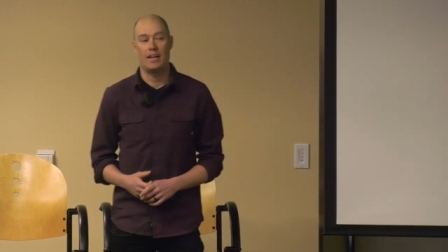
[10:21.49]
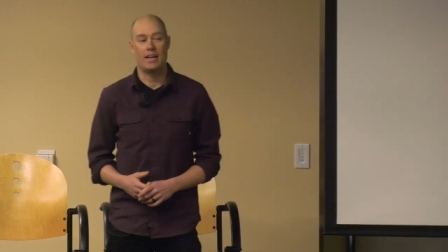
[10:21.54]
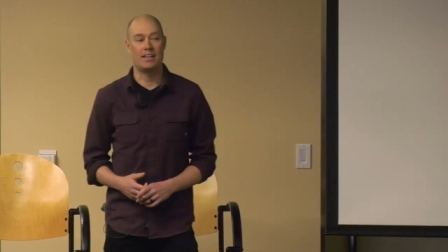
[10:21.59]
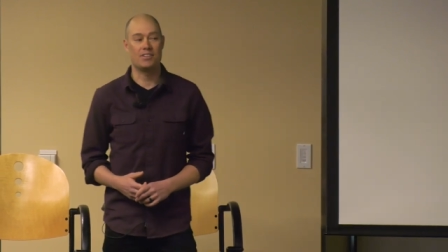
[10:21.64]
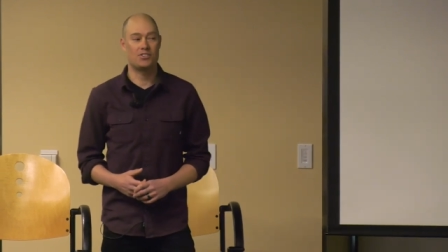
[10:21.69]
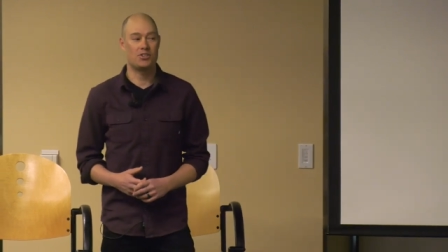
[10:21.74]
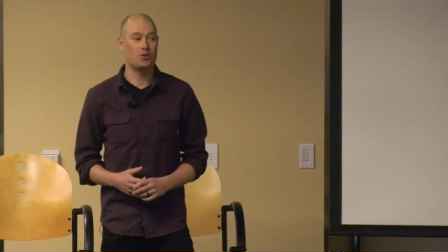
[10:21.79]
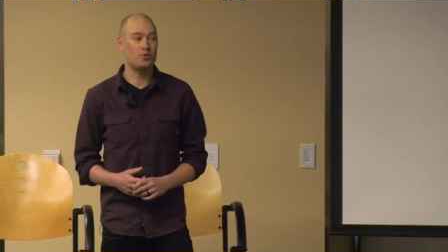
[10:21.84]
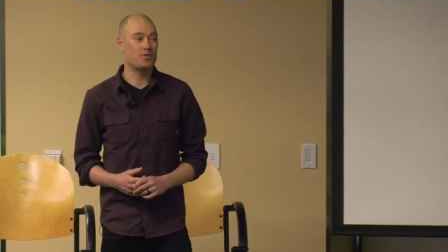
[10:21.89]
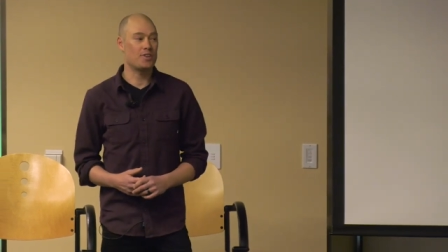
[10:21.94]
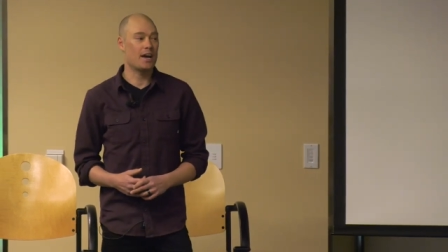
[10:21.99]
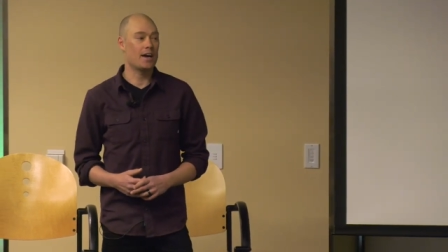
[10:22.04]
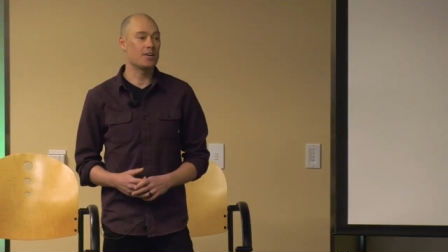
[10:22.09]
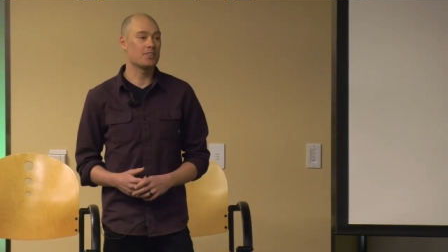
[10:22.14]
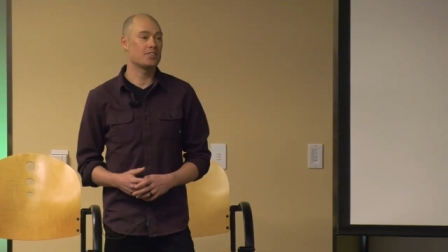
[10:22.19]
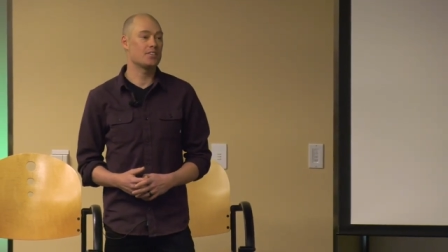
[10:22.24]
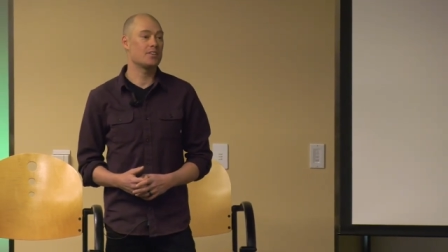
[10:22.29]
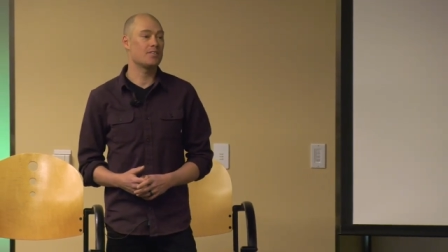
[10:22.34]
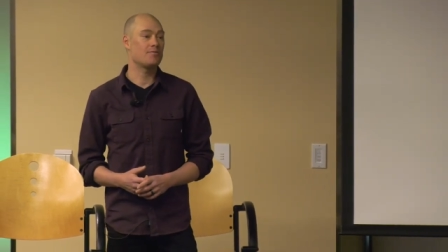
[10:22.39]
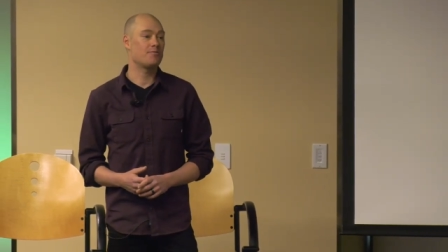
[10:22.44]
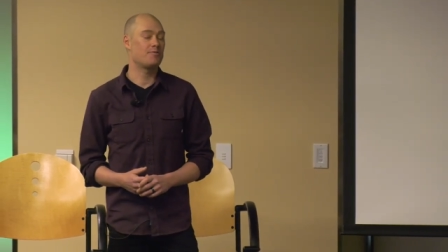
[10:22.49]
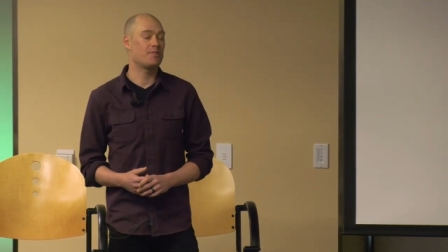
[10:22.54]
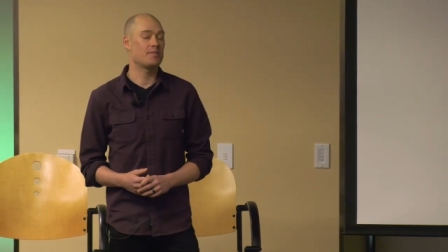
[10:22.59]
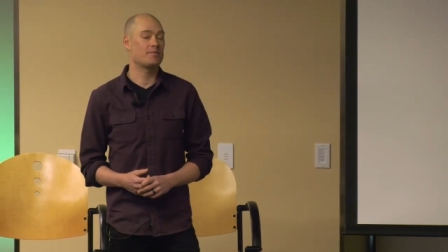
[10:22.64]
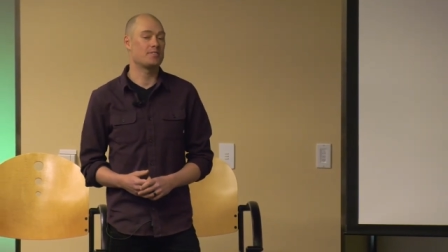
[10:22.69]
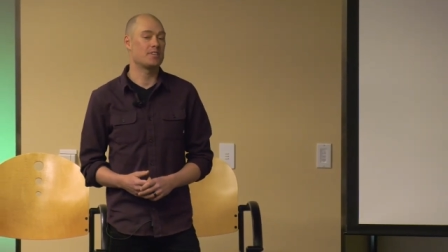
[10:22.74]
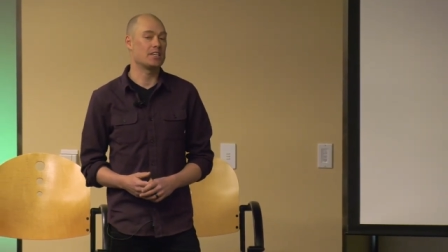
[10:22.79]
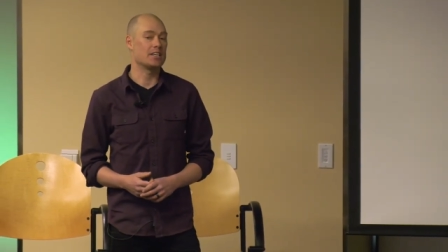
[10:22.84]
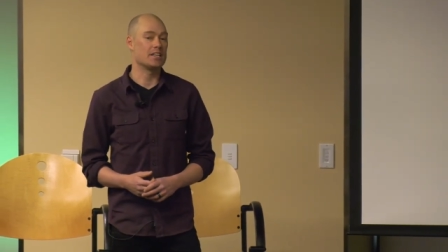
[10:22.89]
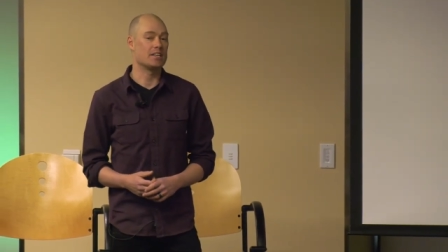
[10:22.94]
In
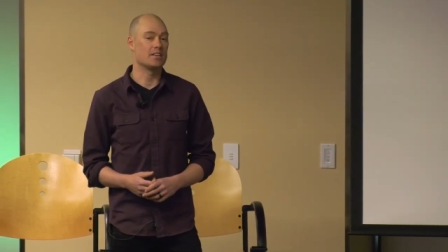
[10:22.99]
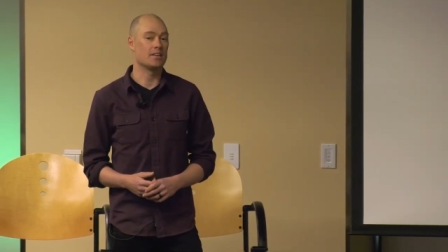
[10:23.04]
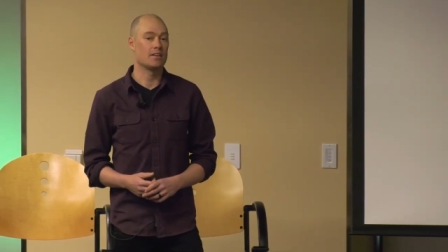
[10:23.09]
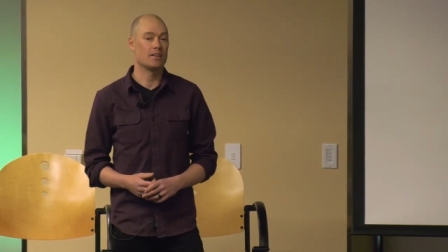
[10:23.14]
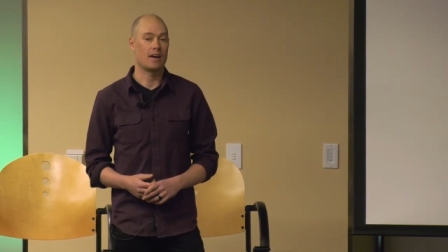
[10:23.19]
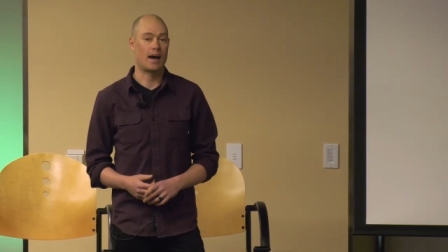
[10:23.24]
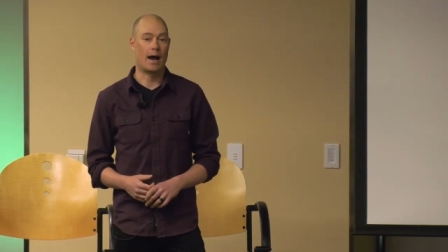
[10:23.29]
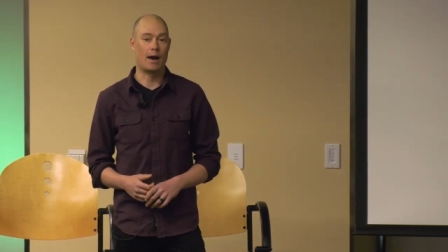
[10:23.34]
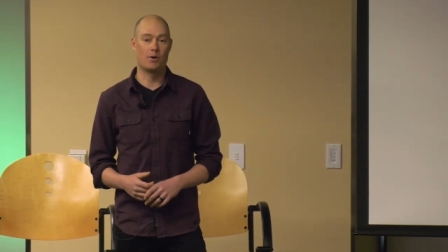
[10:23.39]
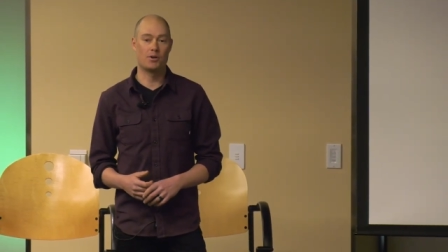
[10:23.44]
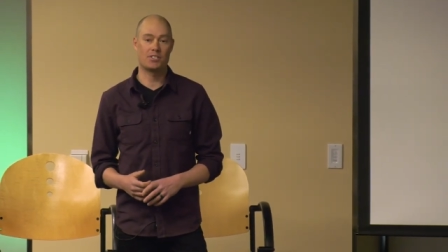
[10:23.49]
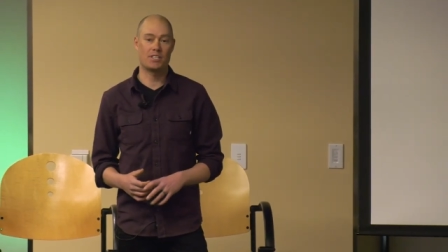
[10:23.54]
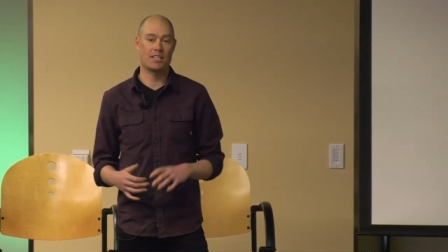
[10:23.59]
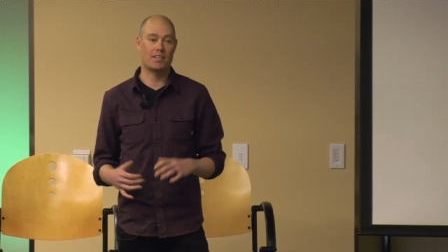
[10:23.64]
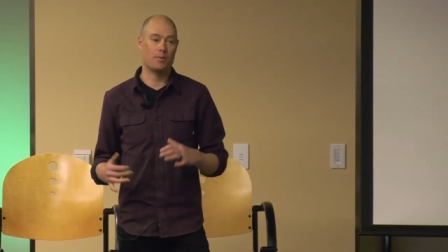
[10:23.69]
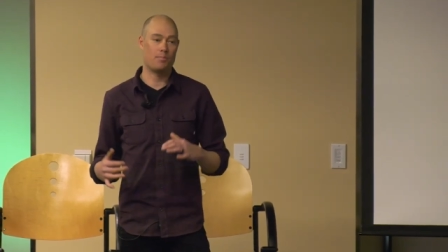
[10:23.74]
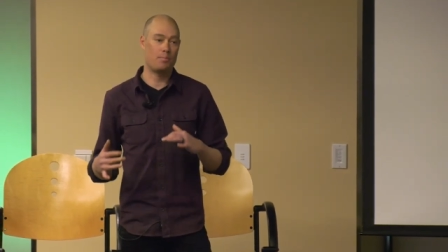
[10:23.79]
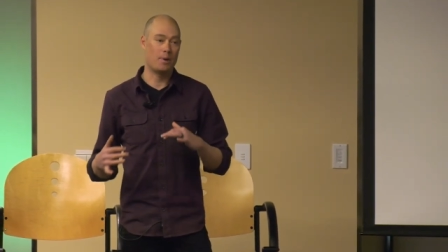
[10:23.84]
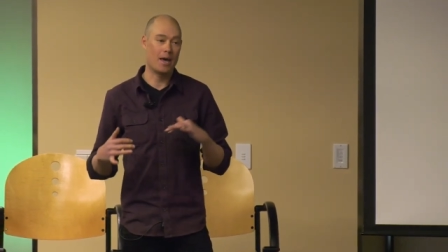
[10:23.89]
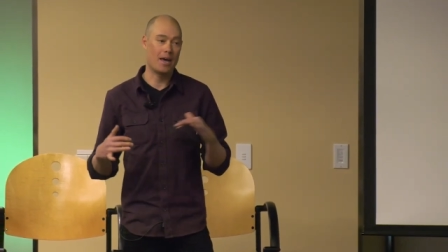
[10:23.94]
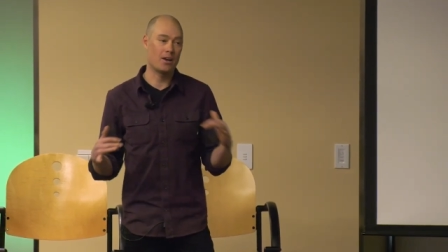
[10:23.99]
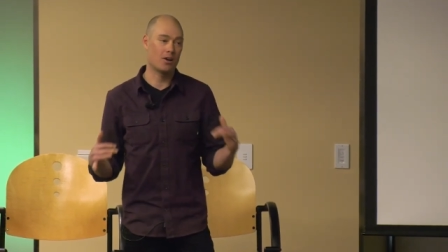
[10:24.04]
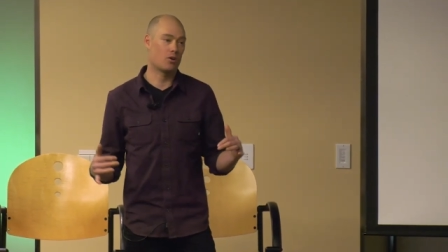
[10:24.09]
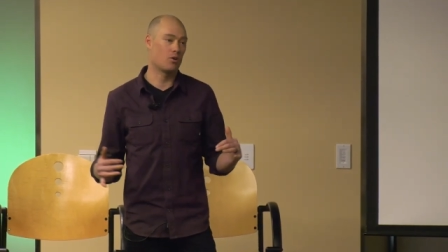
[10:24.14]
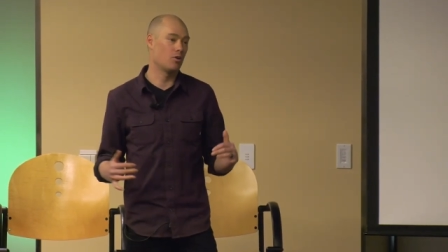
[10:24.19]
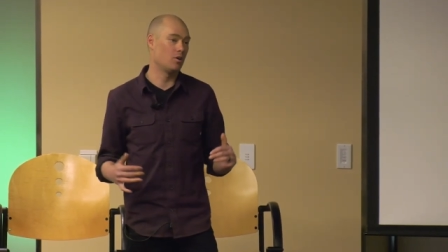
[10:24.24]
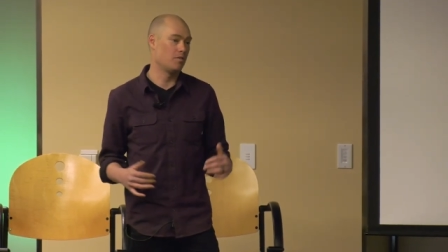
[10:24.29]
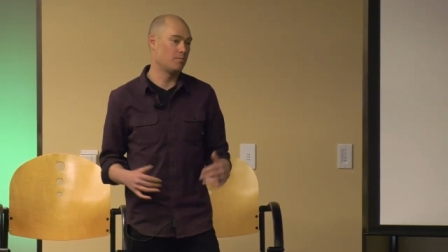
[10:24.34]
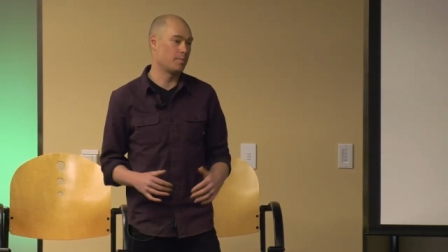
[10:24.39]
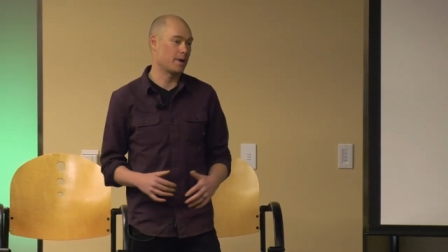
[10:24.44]
2015, I was at the
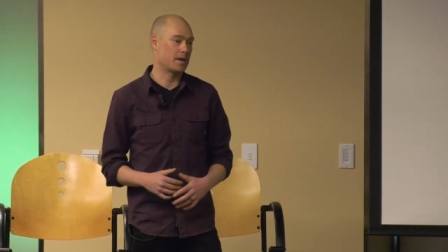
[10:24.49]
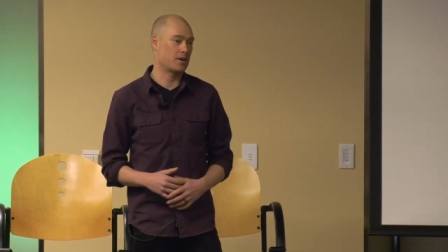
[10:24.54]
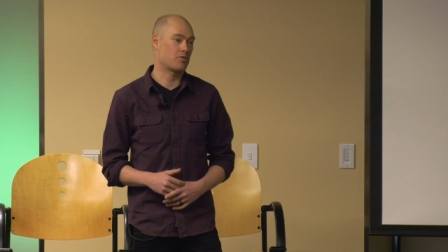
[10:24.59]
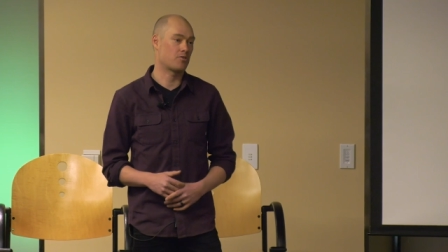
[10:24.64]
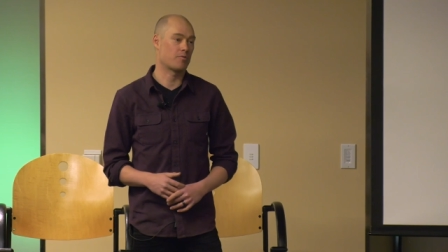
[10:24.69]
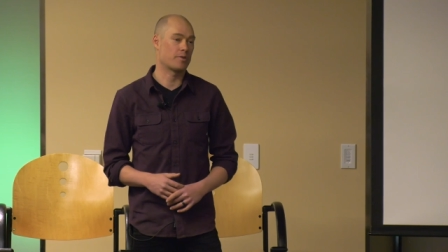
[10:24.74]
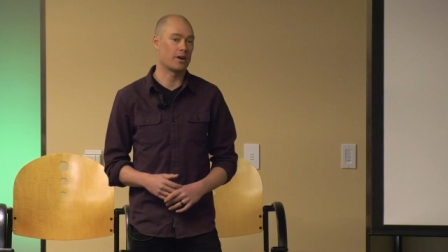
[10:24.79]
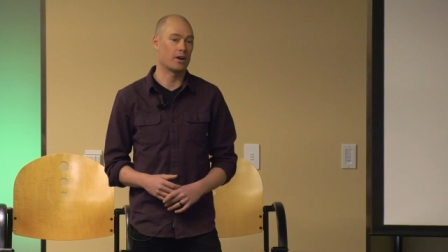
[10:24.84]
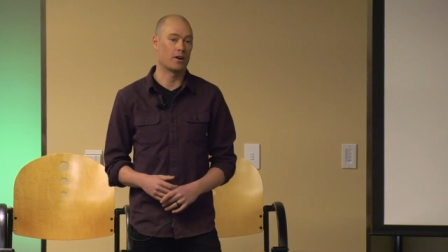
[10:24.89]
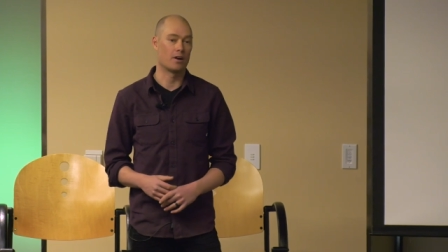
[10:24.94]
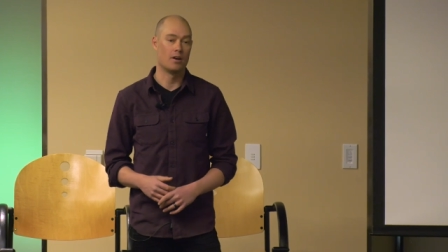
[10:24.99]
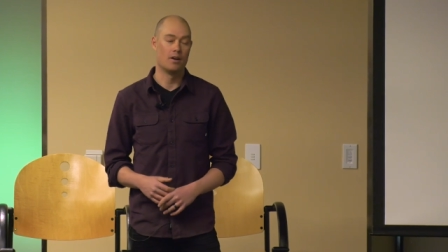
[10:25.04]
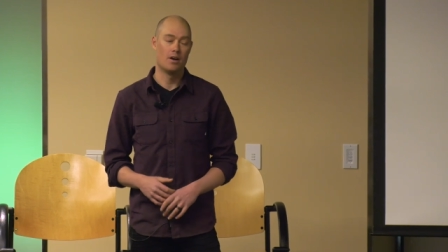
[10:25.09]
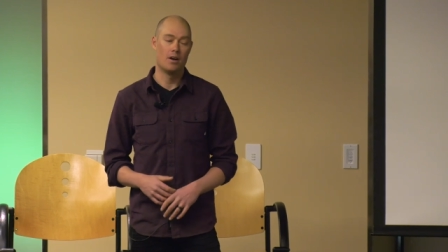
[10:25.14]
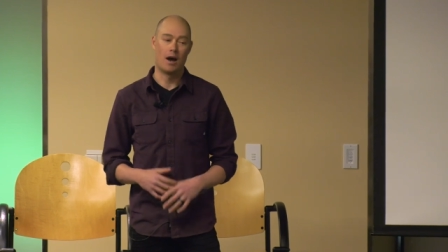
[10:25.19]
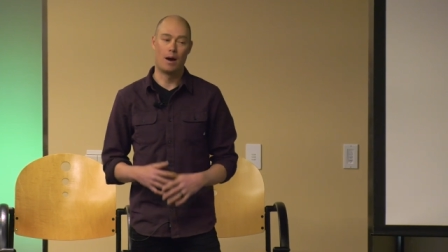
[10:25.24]
pinnacle of my career.